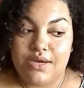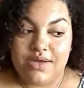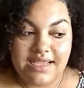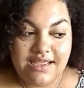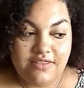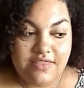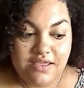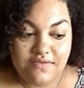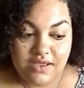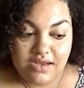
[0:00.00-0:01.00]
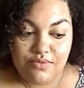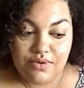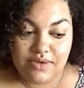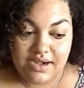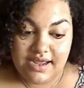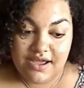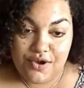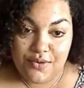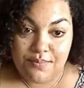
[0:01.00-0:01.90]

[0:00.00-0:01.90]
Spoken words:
I can't think of anyone right now,